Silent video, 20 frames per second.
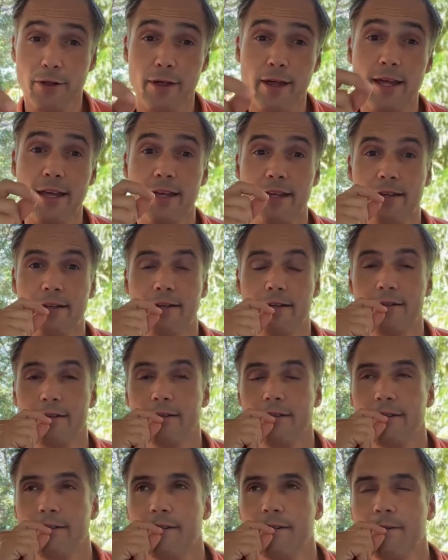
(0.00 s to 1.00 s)
thing,
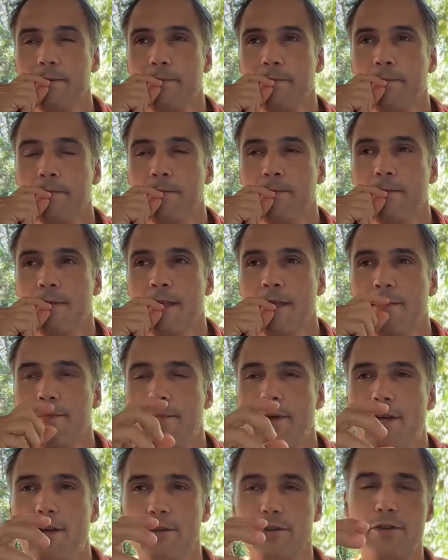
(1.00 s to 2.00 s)

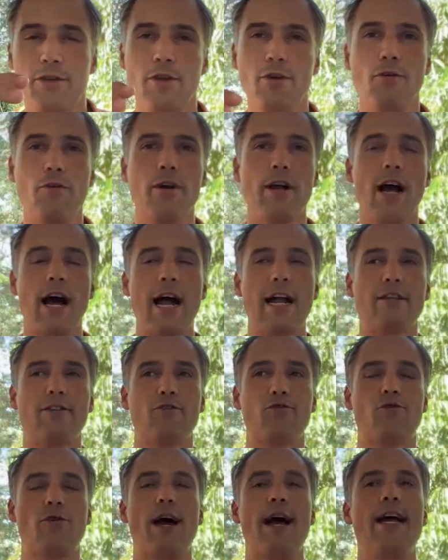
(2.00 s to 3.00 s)
because you are
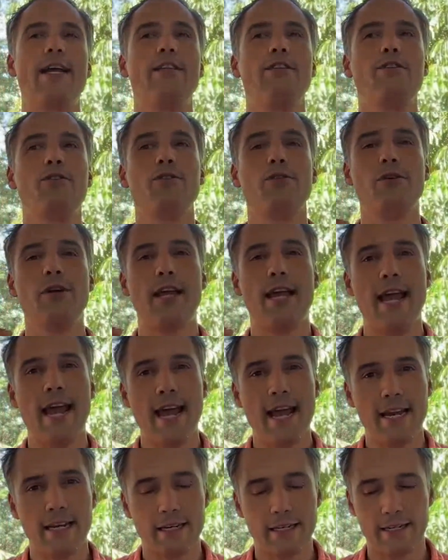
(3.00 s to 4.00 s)
trying to
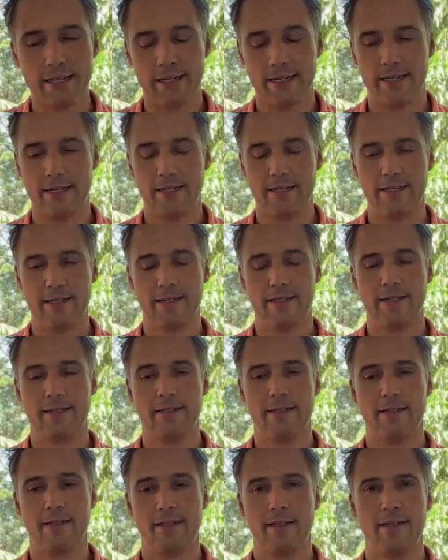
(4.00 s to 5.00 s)
get
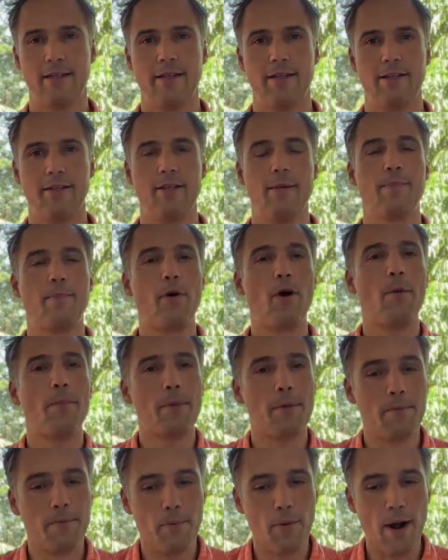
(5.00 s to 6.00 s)
the
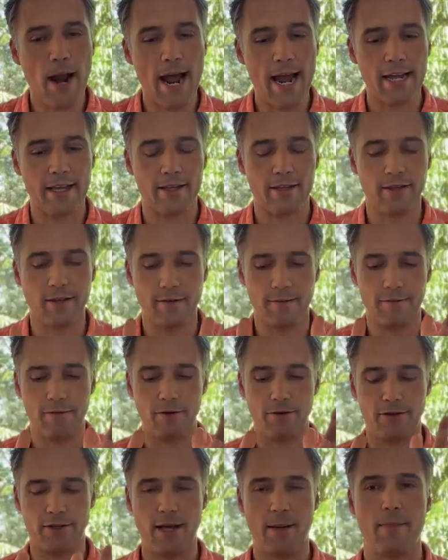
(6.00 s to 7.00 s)
proper price
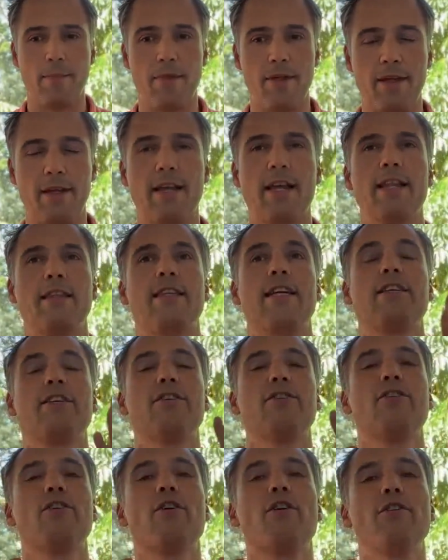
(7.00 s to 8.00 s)
for something. There's
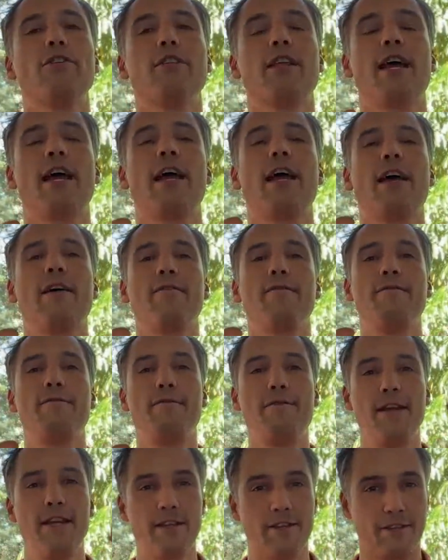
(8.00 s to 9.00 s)
not a
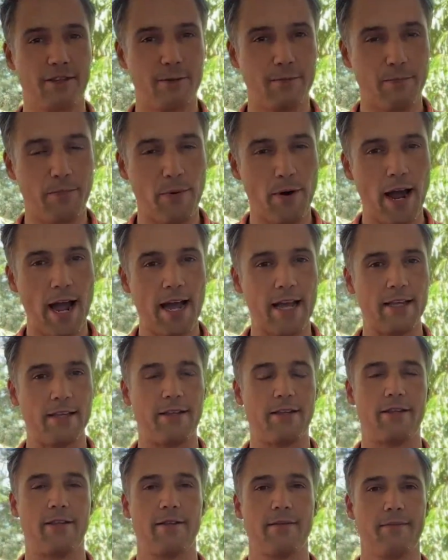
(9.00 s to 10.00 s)
fixed
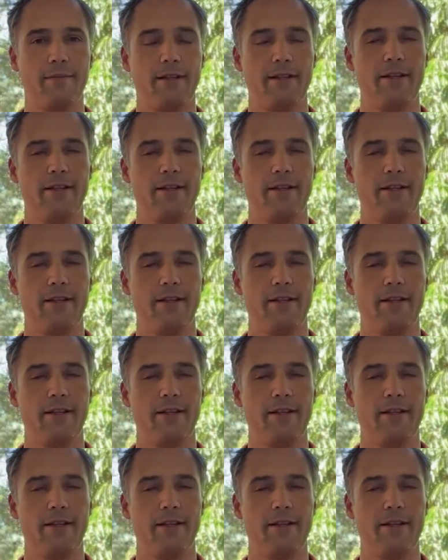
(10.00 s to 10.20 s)
price.